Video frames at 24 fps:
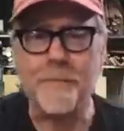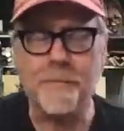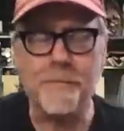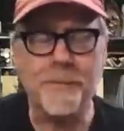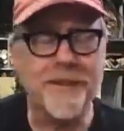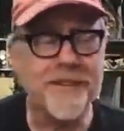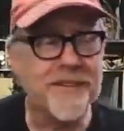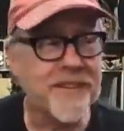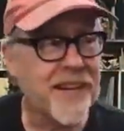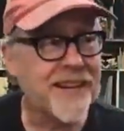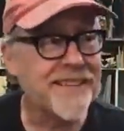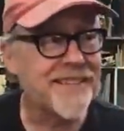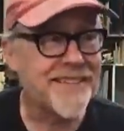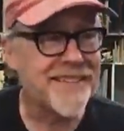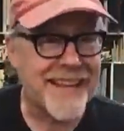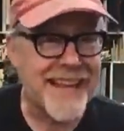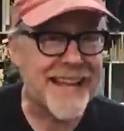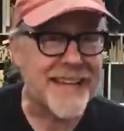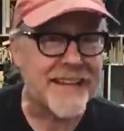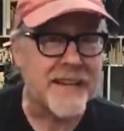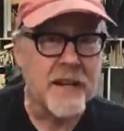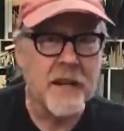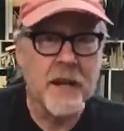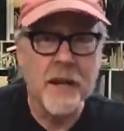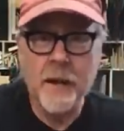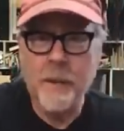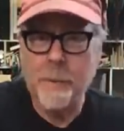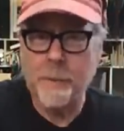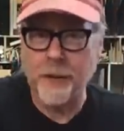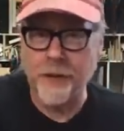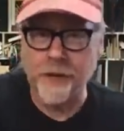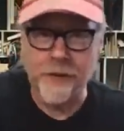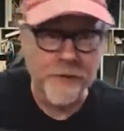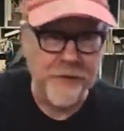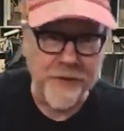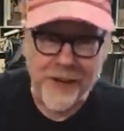Besides that,
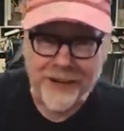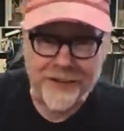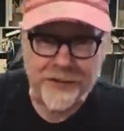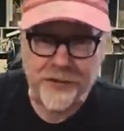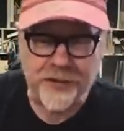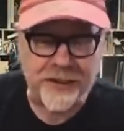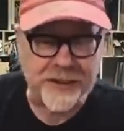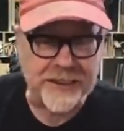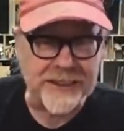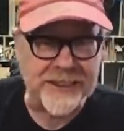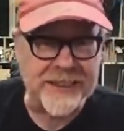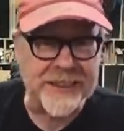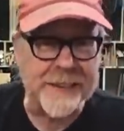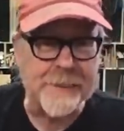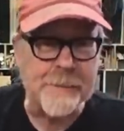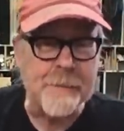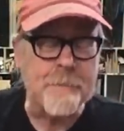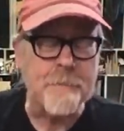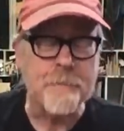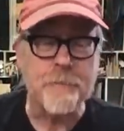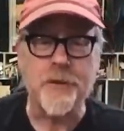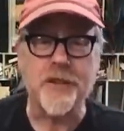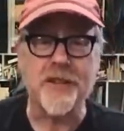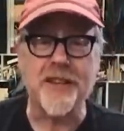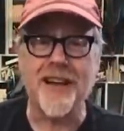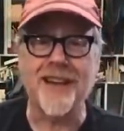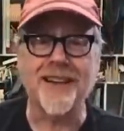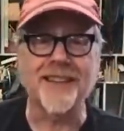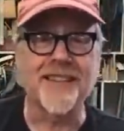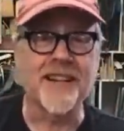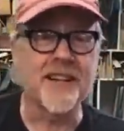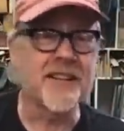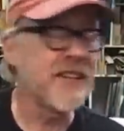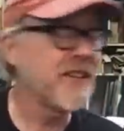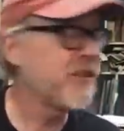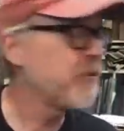professionally, the
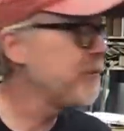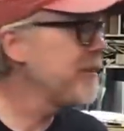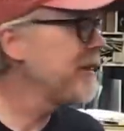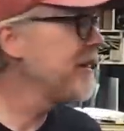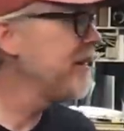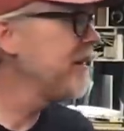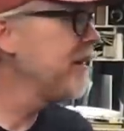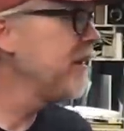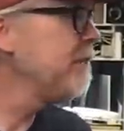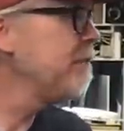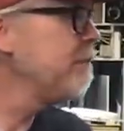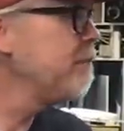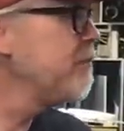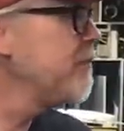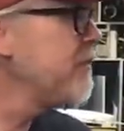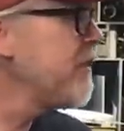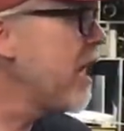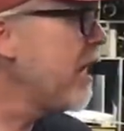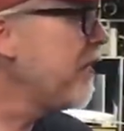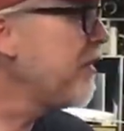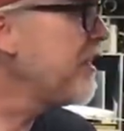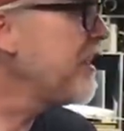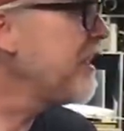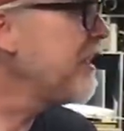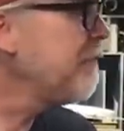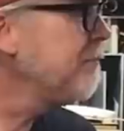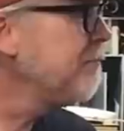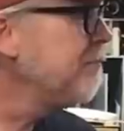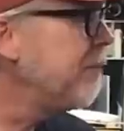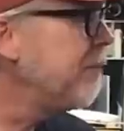lockdown has been nothing